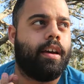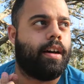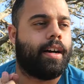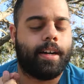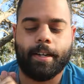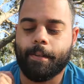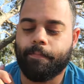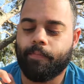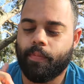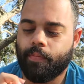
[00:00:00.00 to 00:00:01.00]

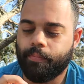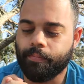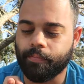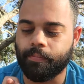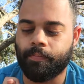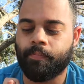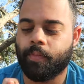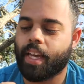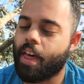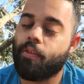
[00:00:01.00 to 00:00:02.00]

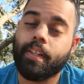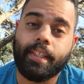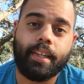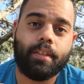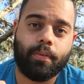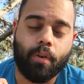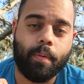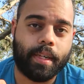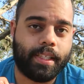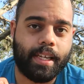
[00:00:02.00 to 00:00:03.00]
gathering data through all
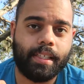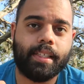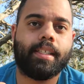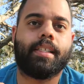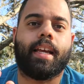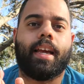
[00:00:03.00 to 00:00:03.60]
my senses